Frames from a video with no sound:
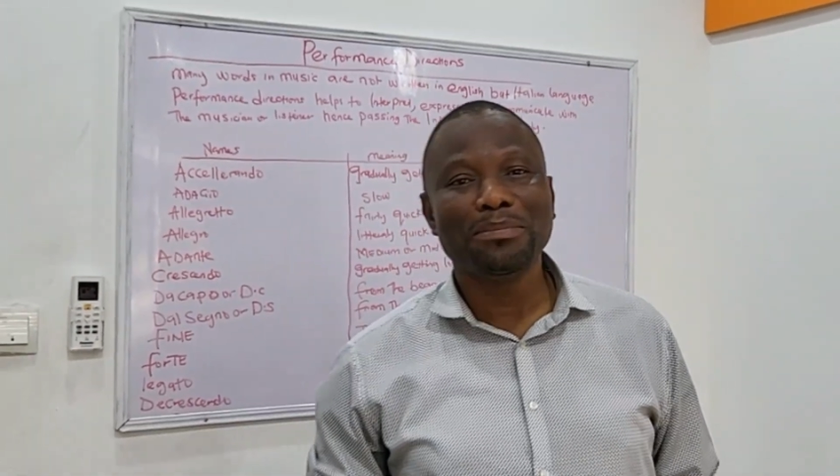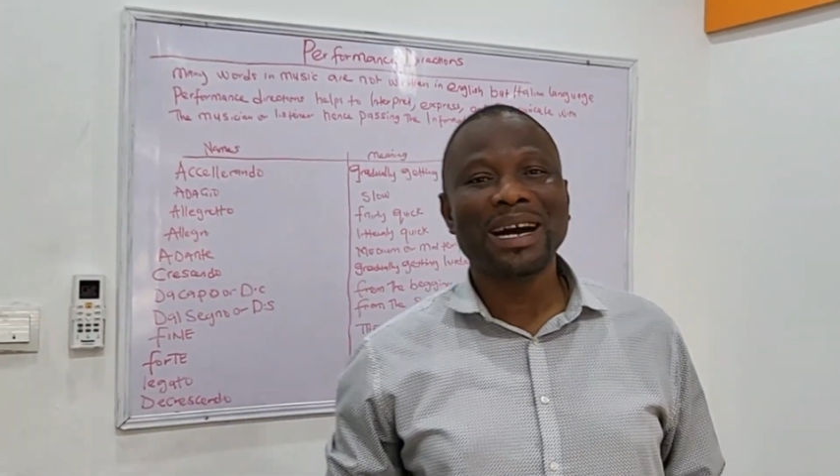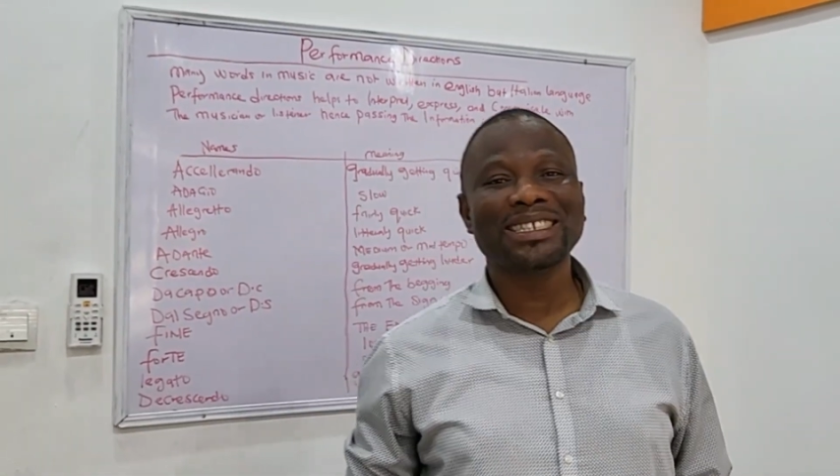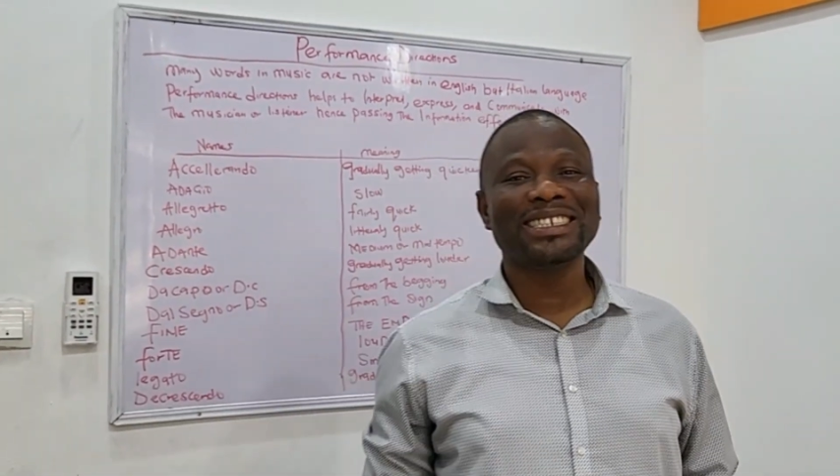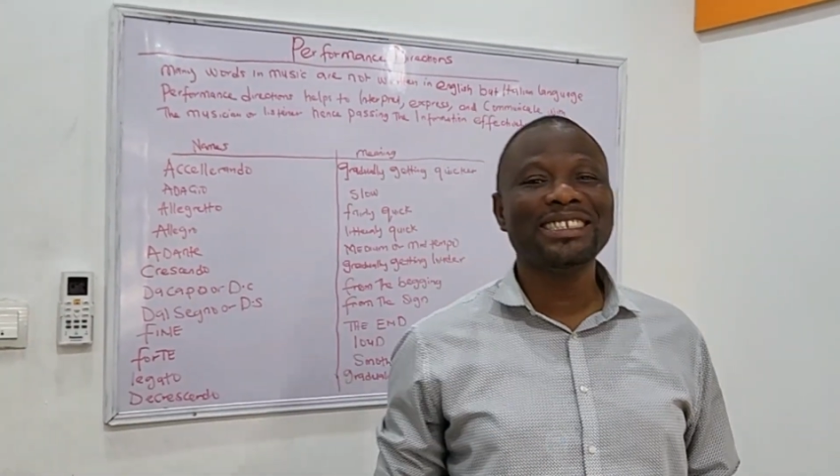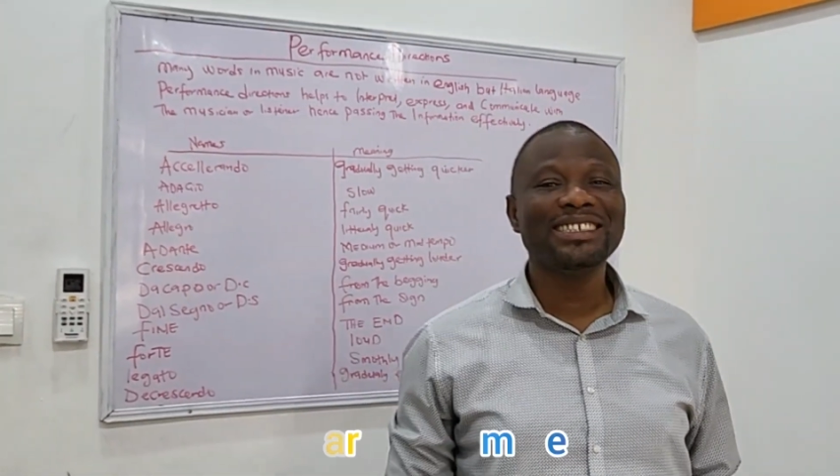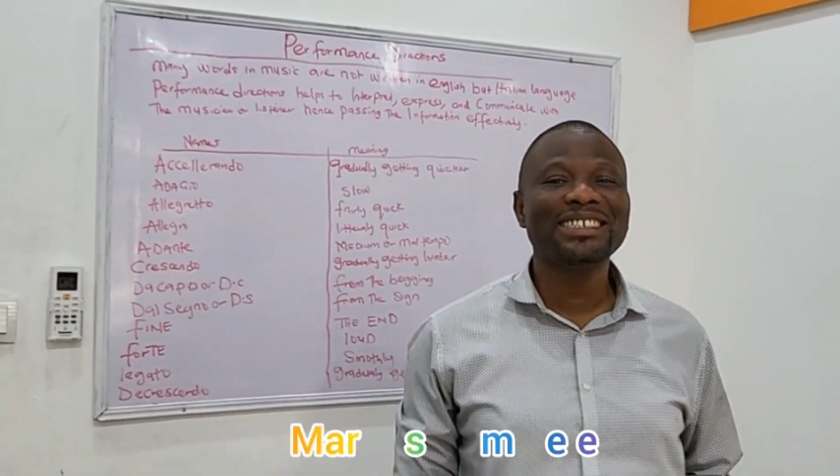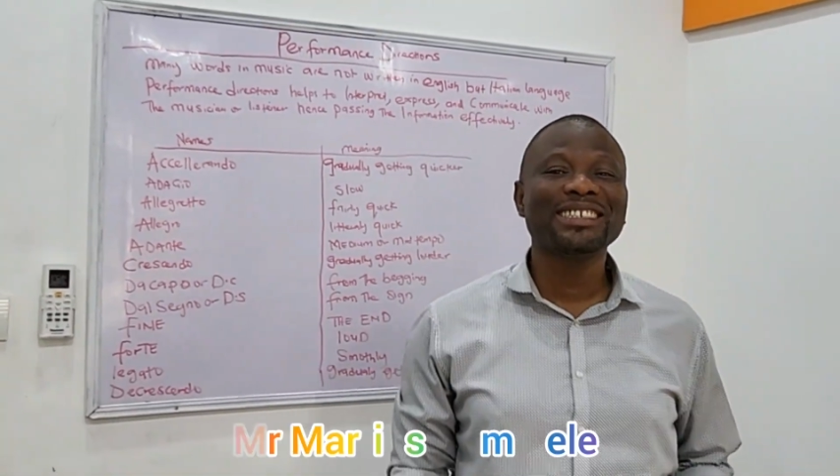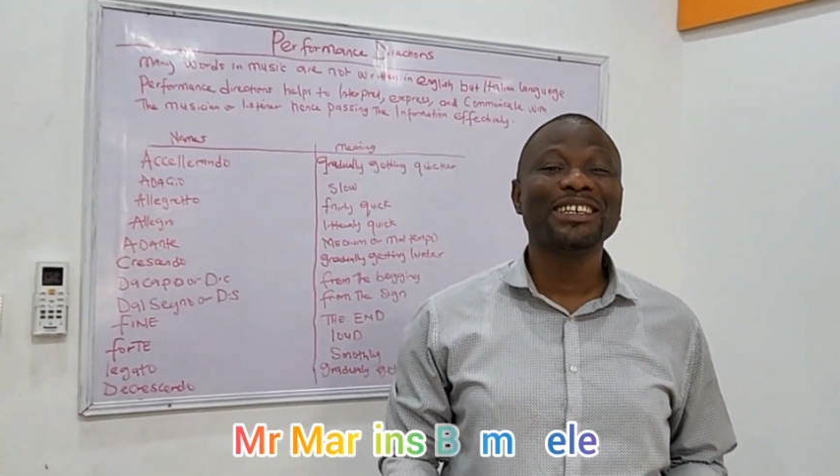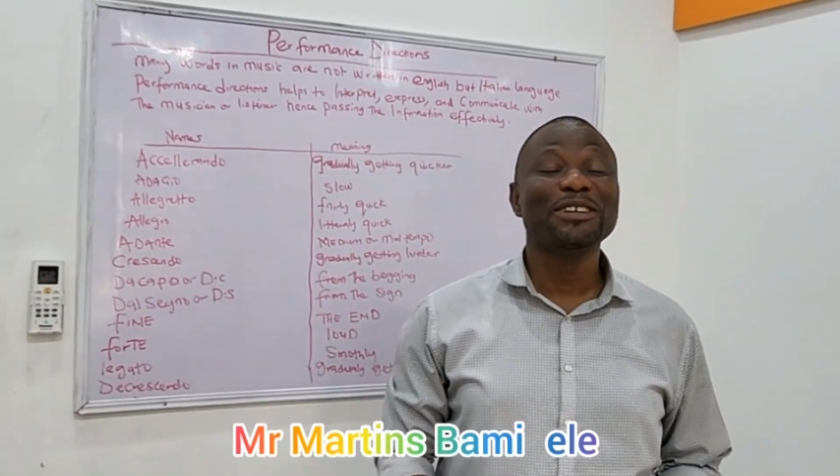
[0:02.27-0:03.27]

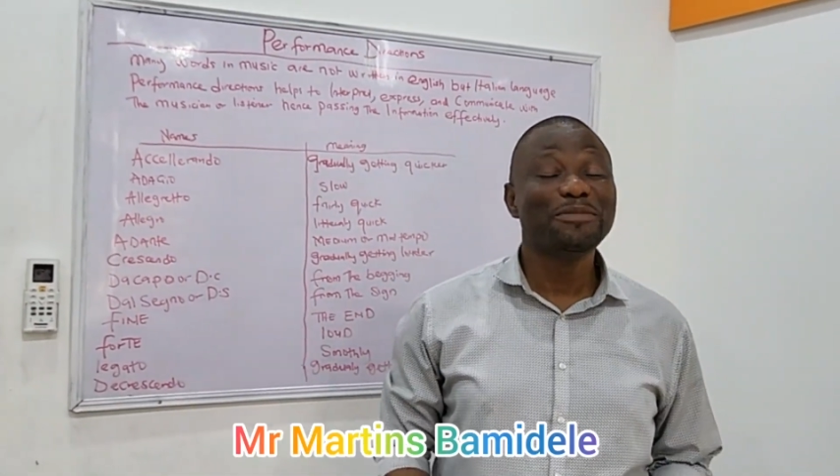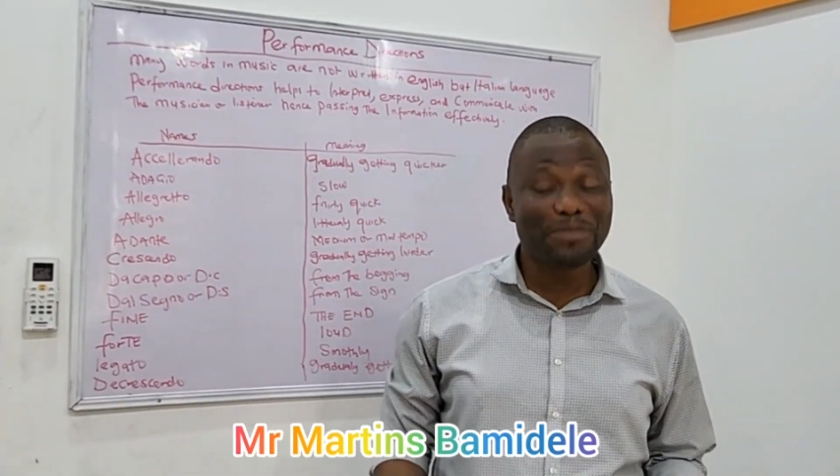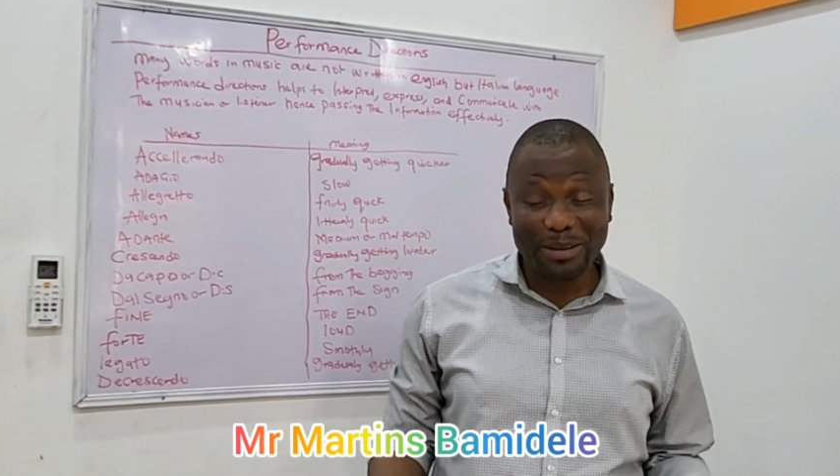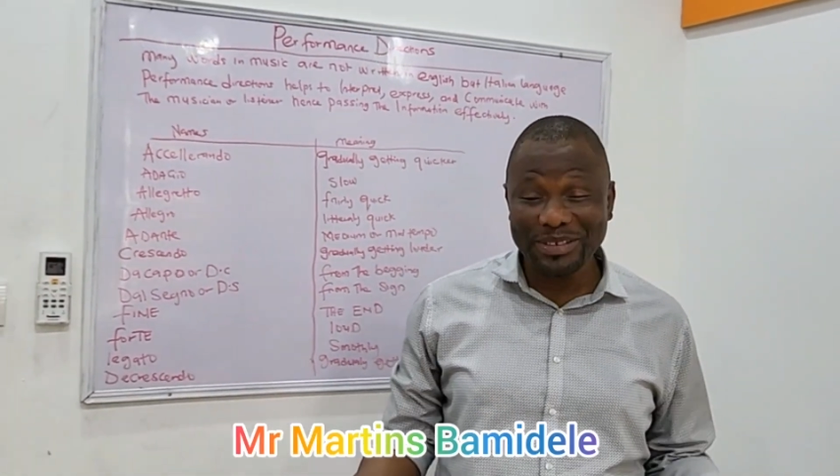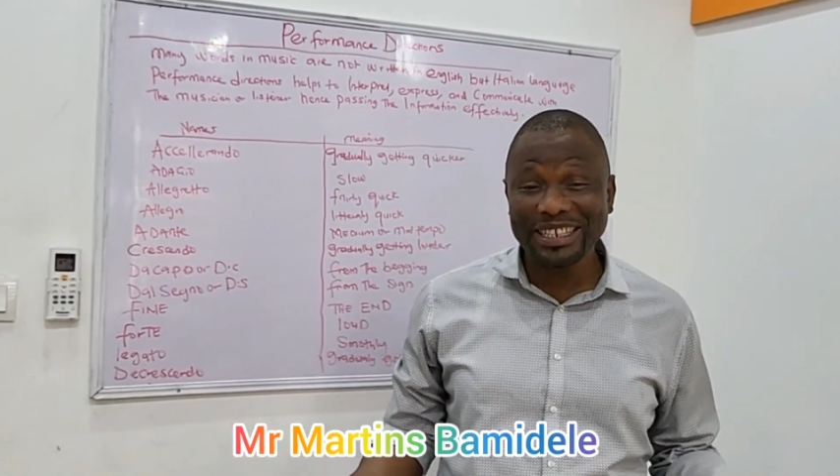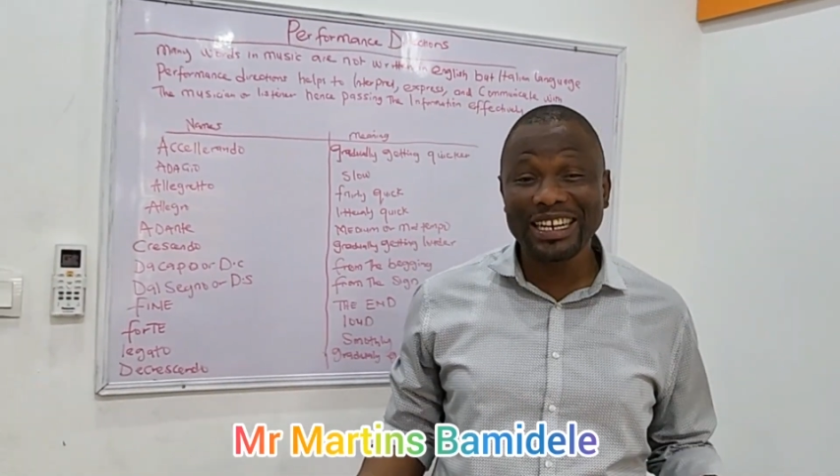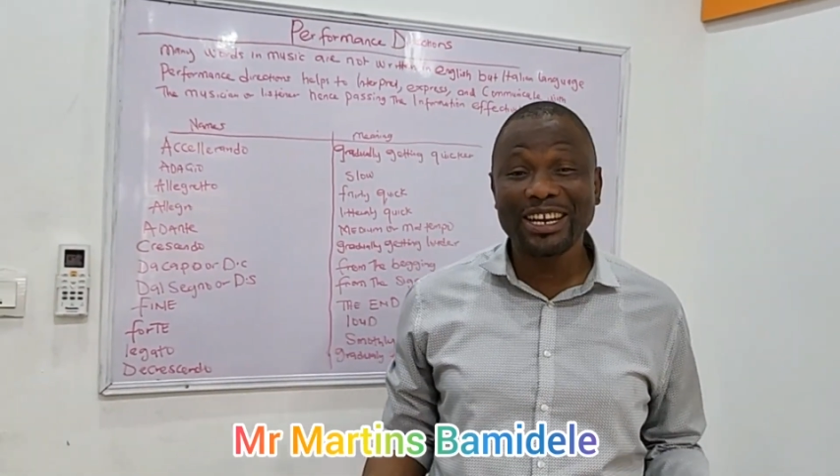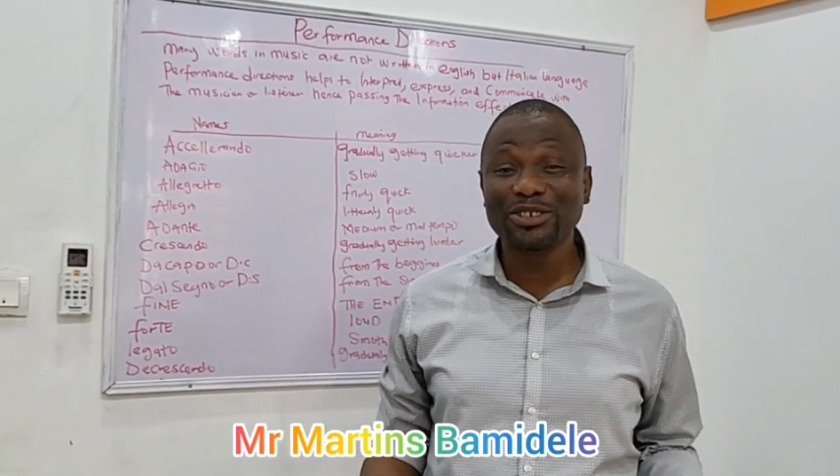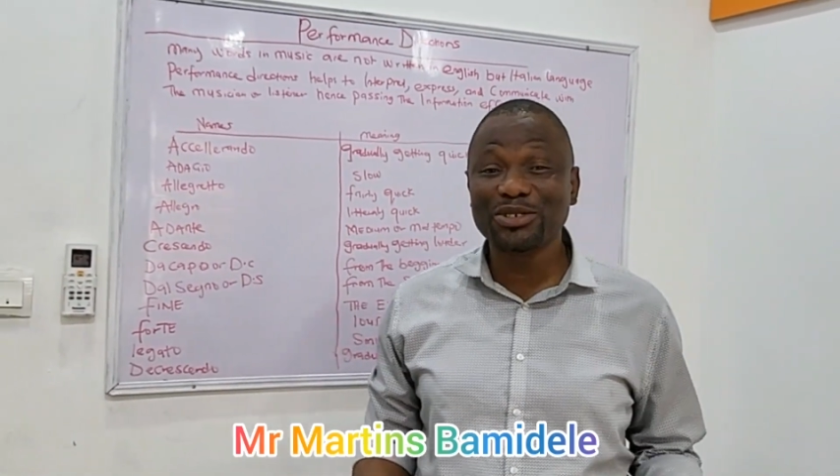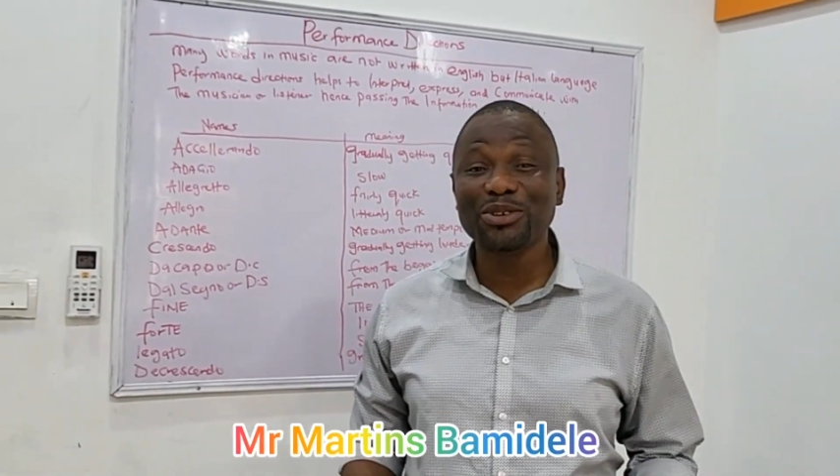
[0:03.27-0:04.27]
Martins
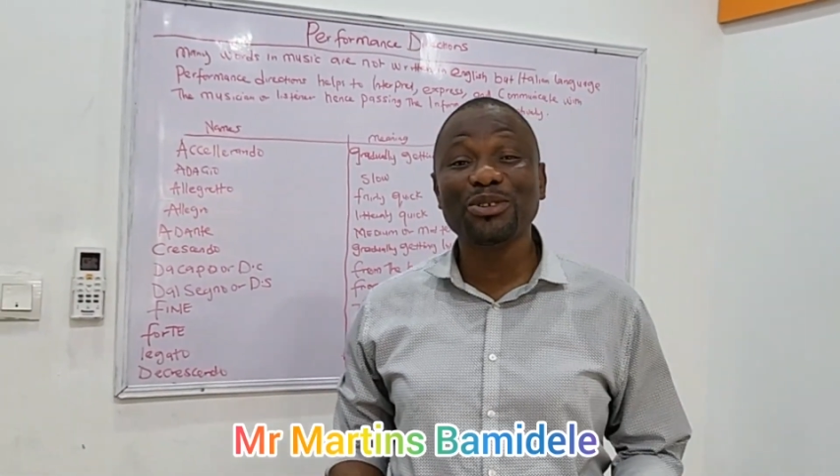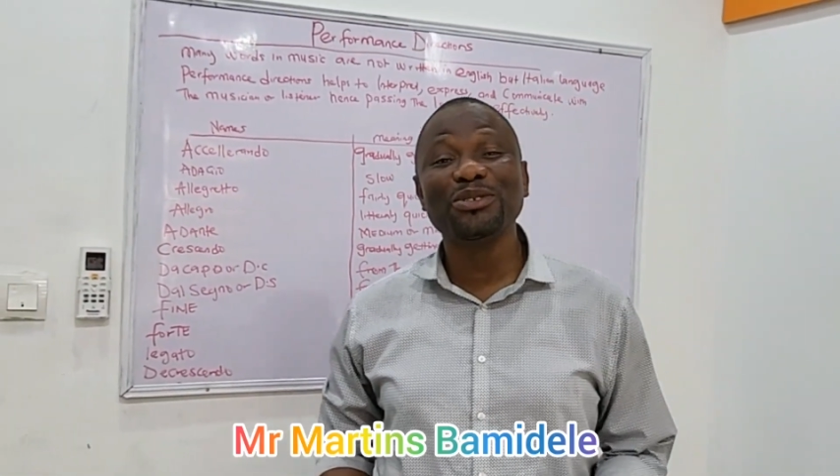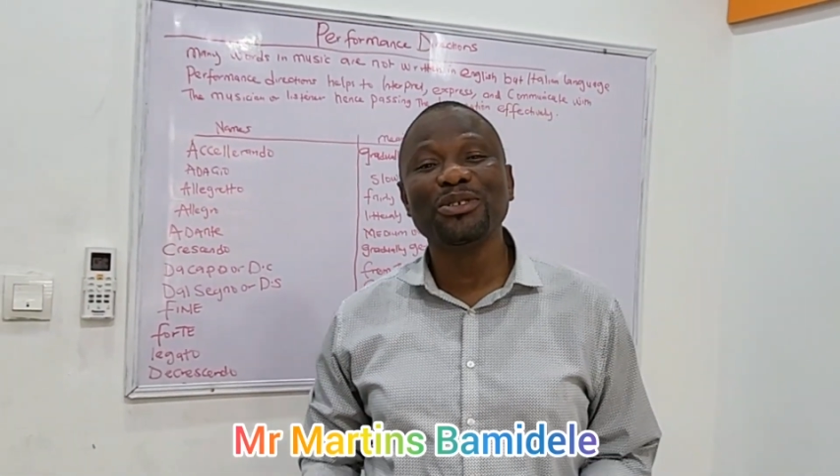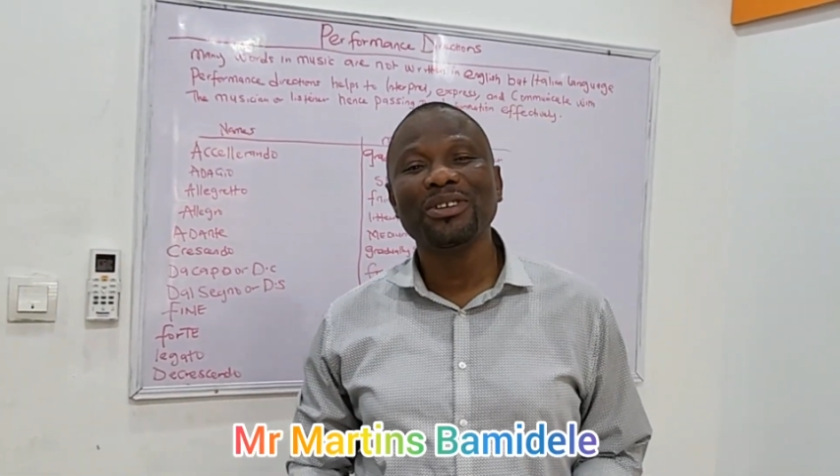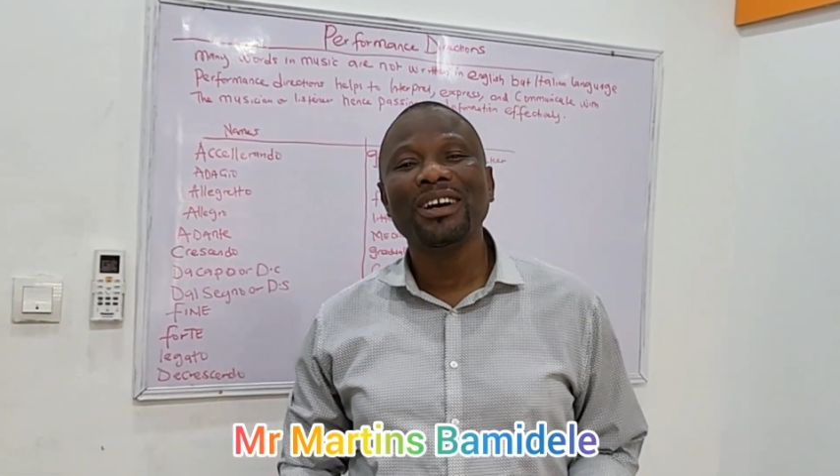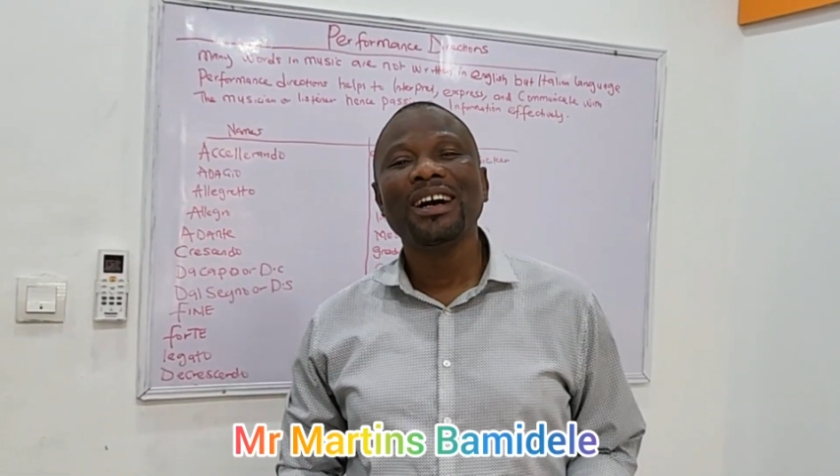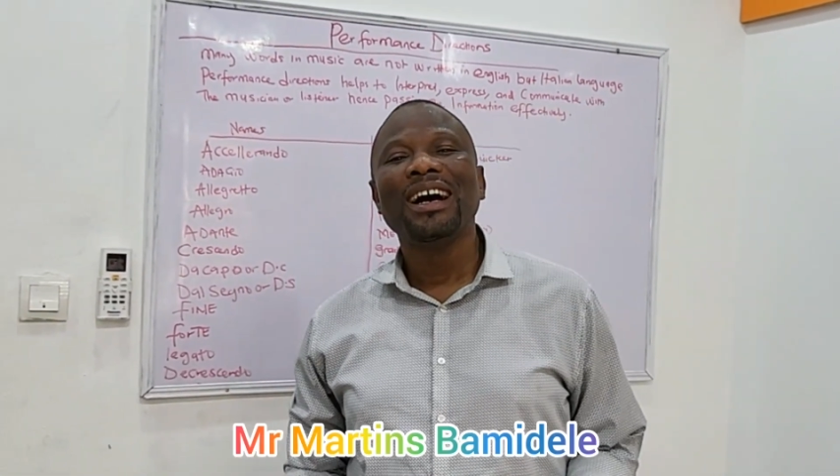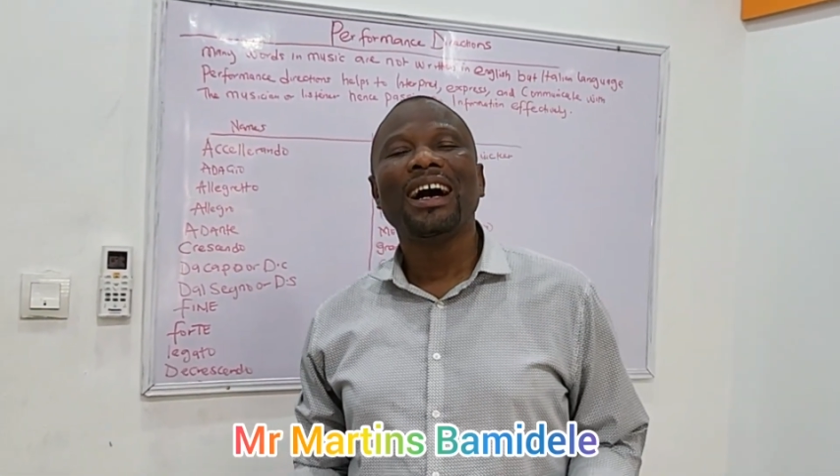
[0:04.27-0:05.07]
Bamidele, as you all know,